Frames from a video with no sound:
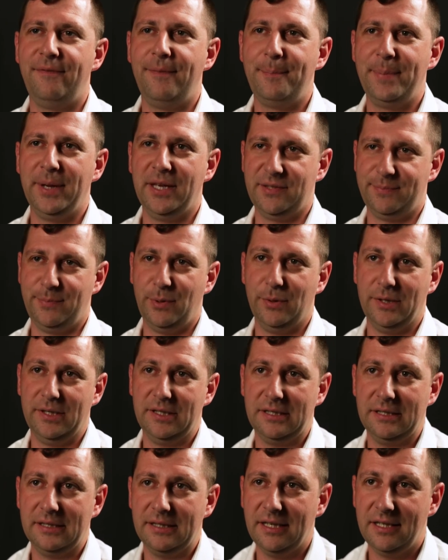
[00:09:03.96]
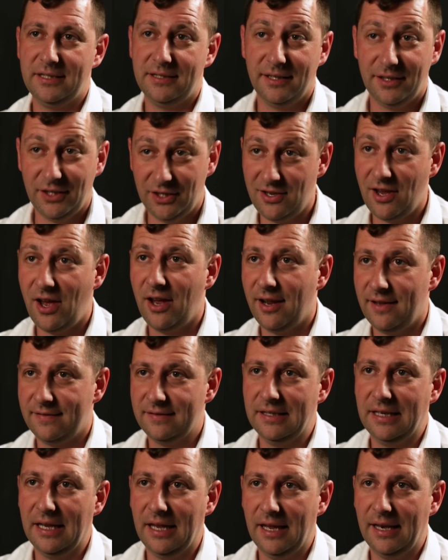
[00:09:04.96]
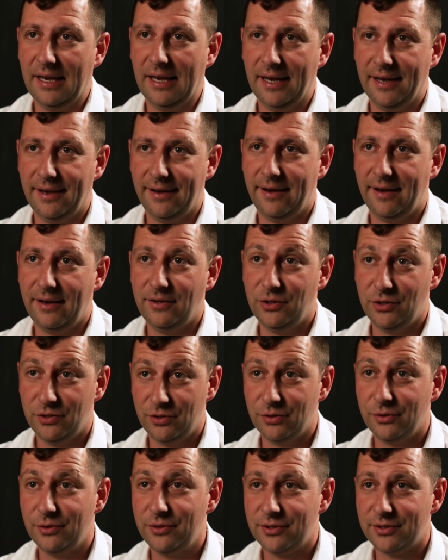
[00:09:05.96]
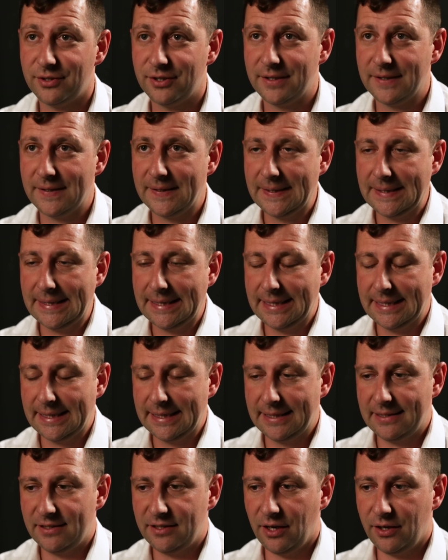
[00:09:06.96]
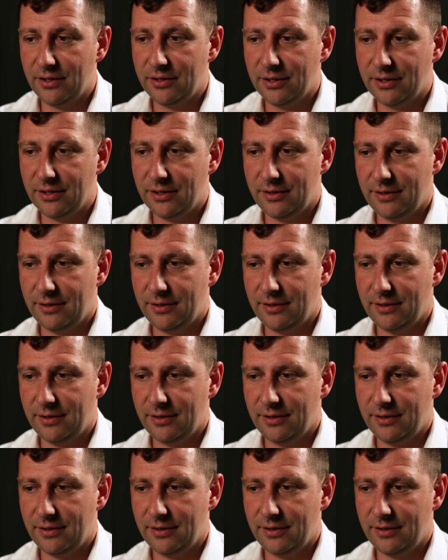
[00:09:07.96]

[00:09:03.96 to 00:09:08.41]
biggest points is that you don't have to get new tools. So